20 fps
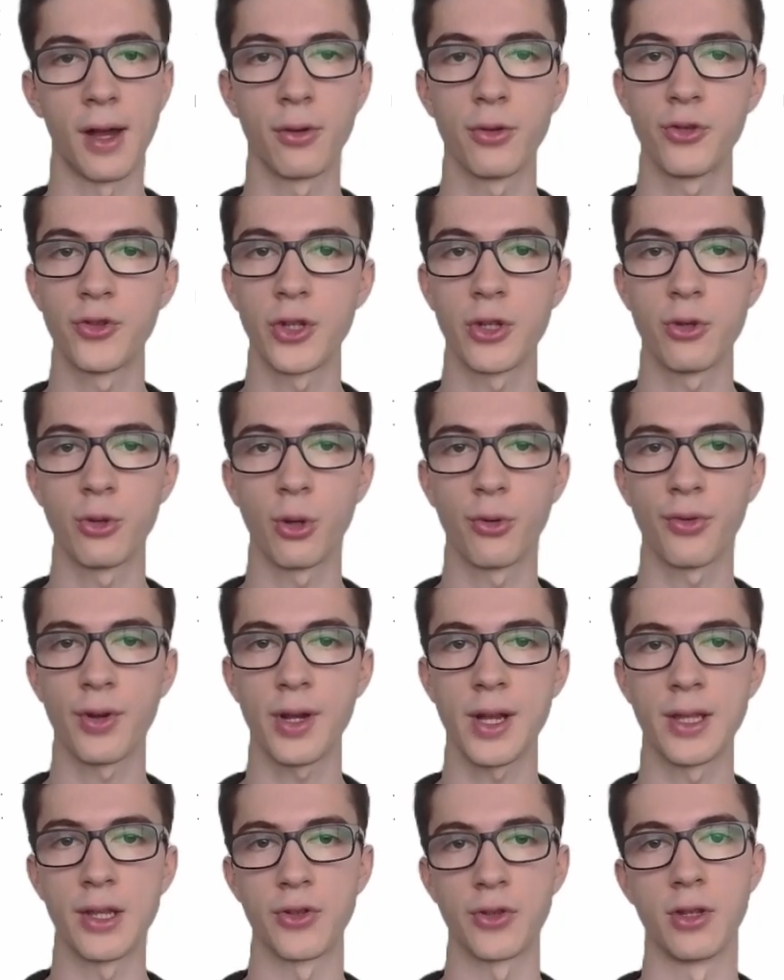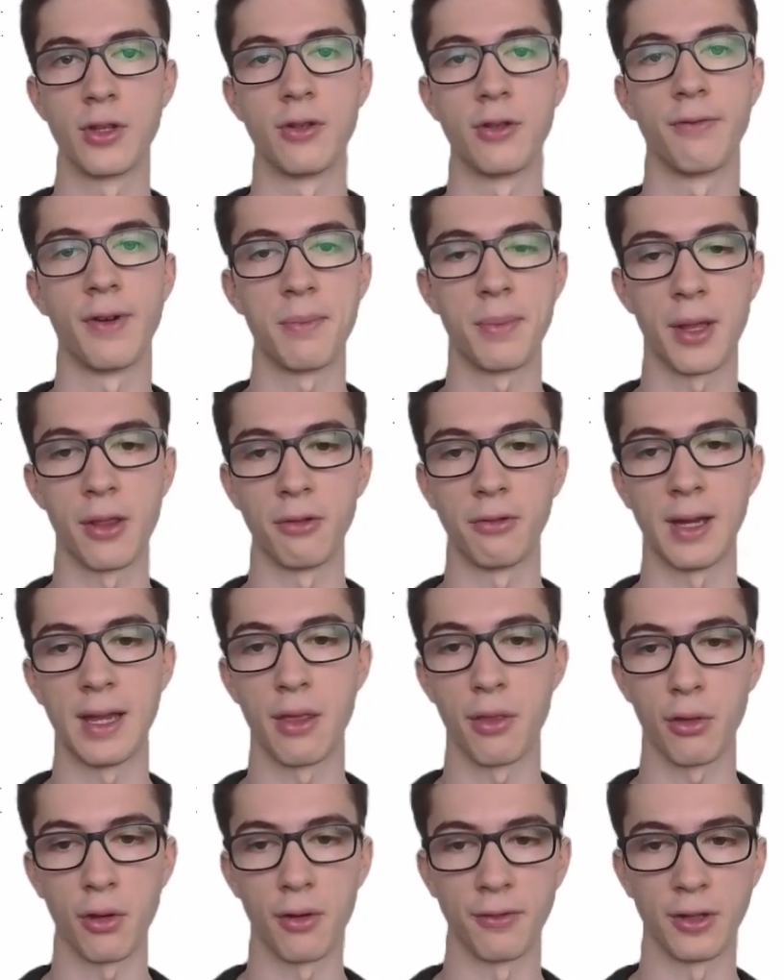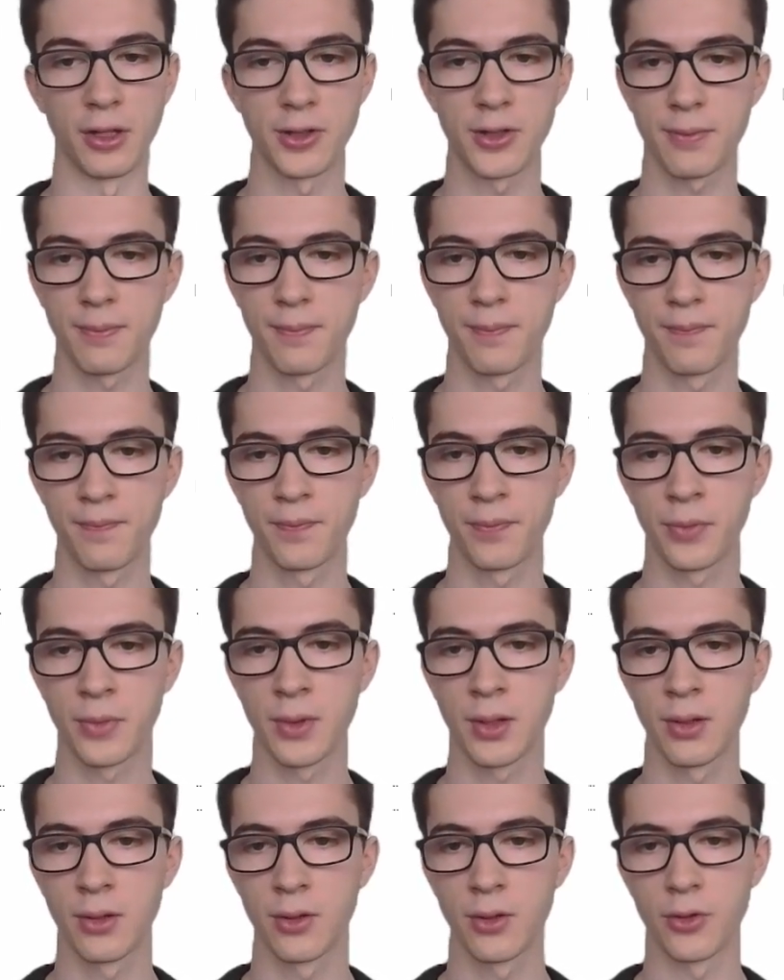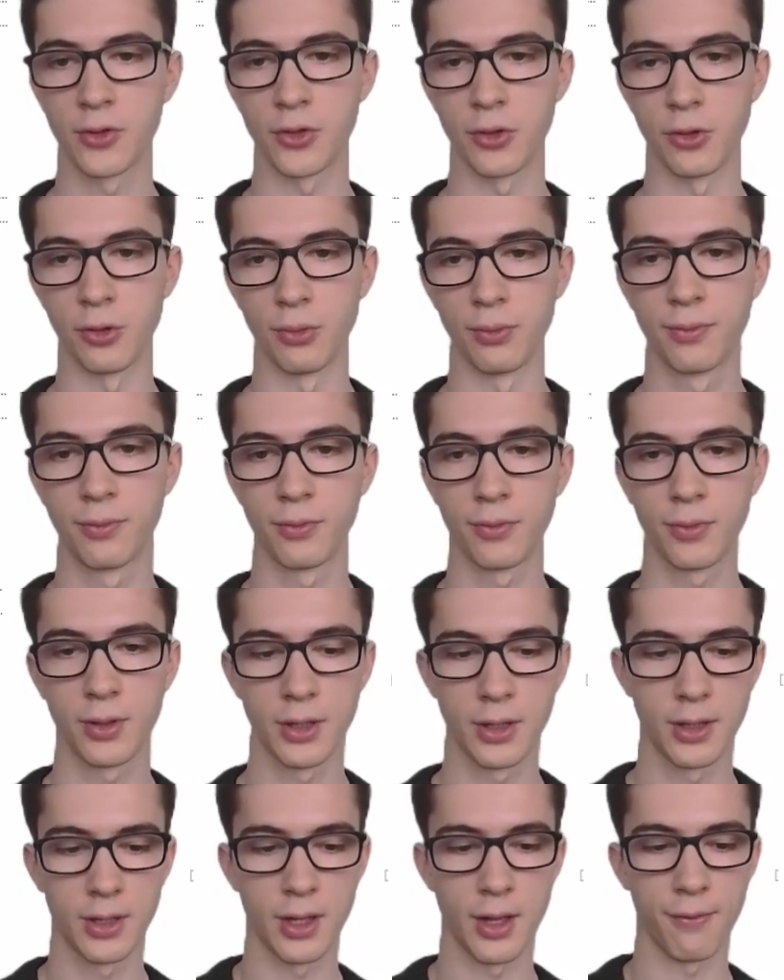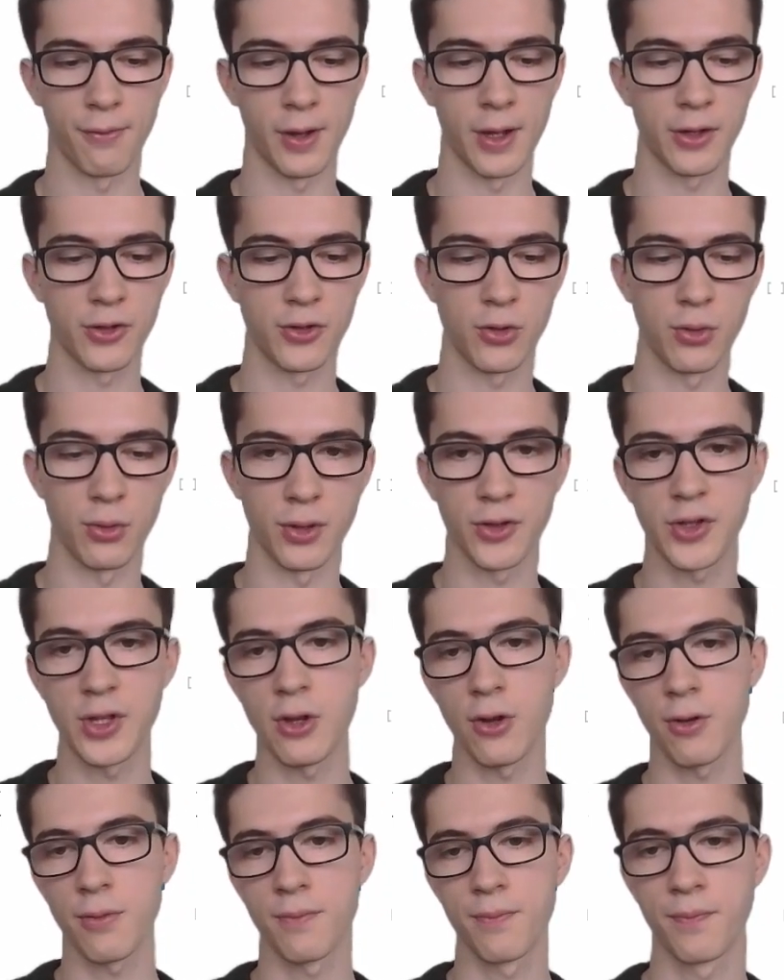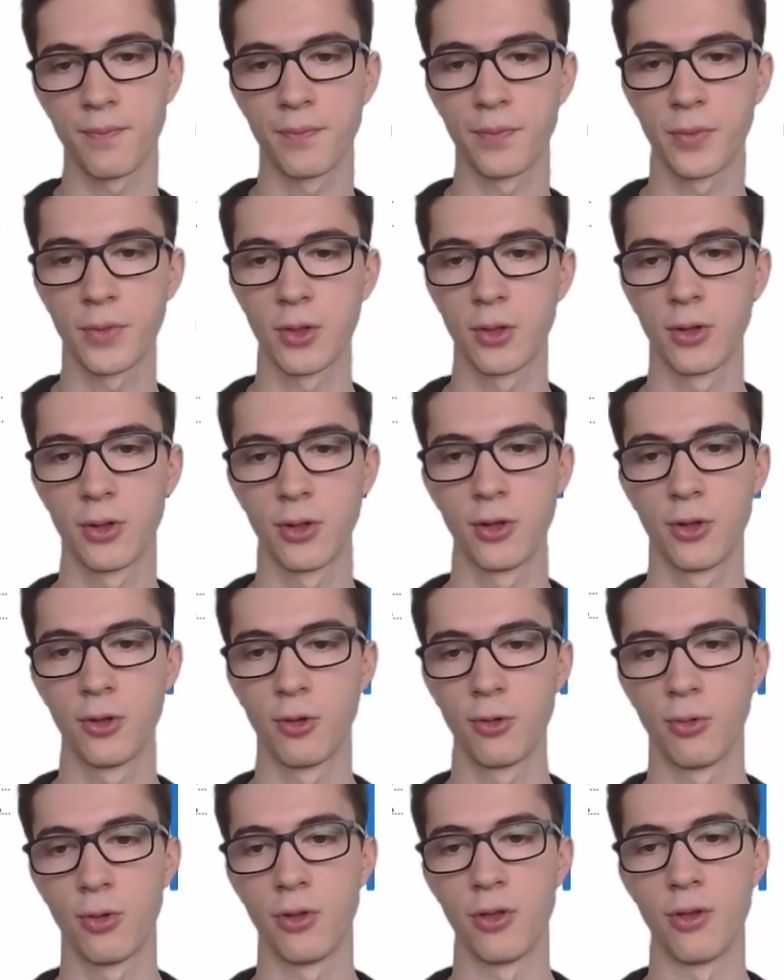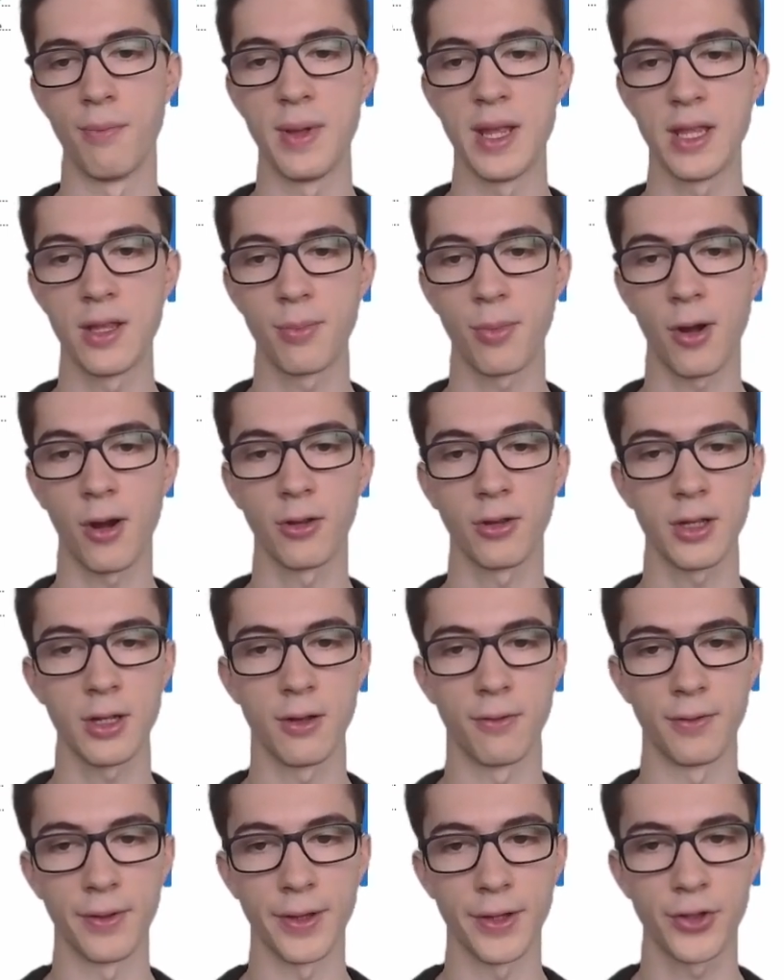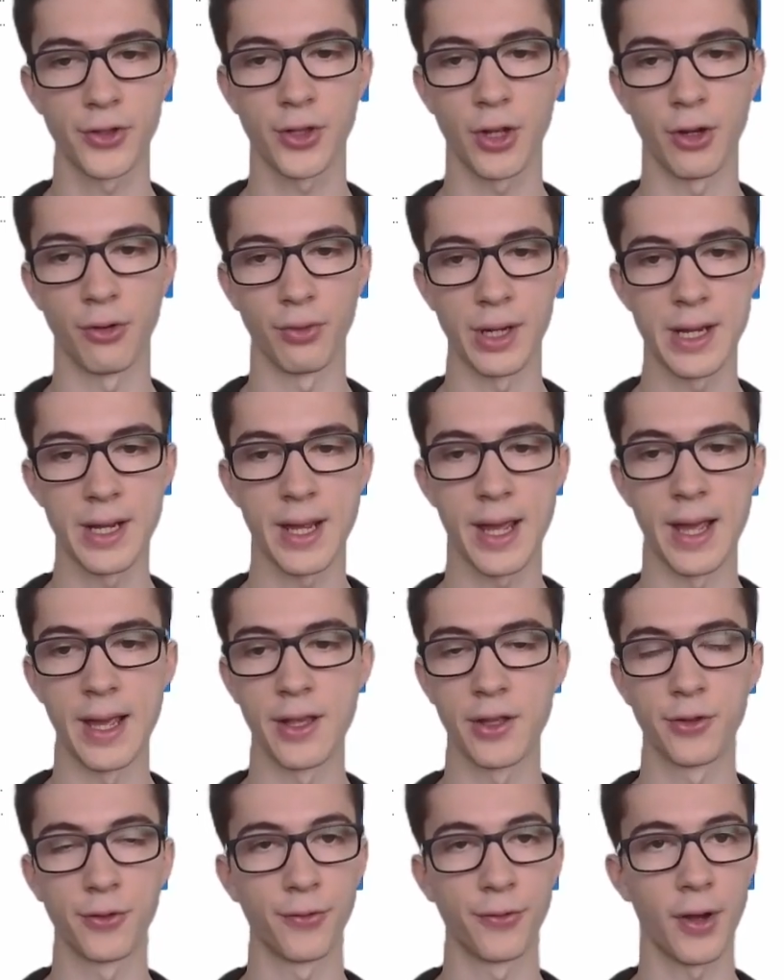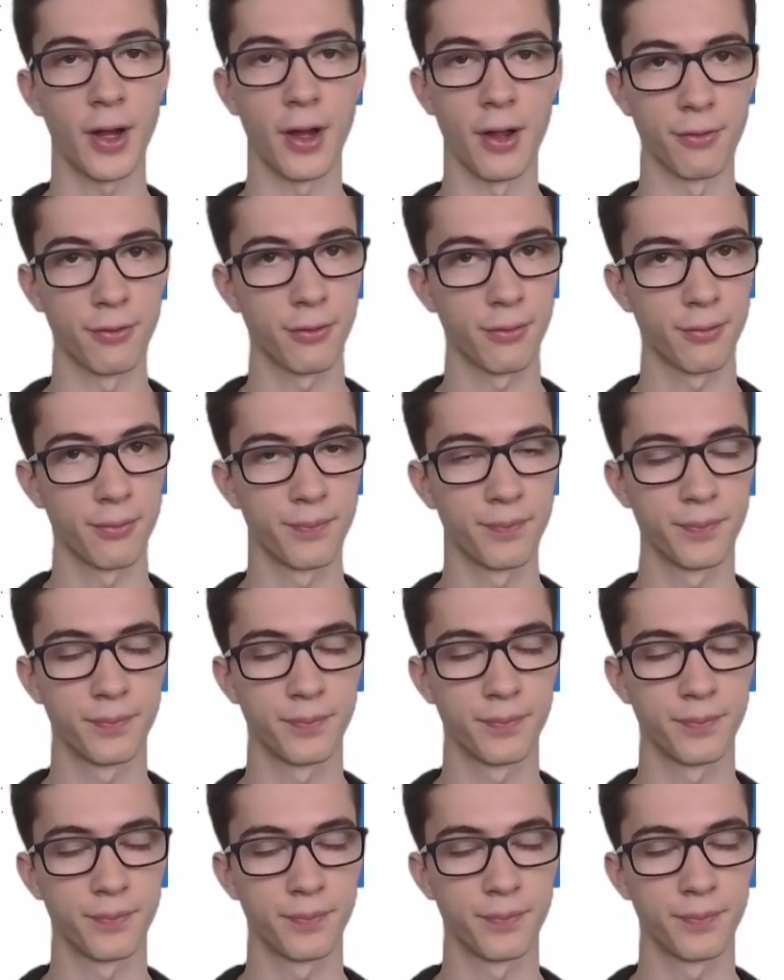values in your array, and it's going to divide by the length of it. So if I execute this here, the mean apparently of this array is 5.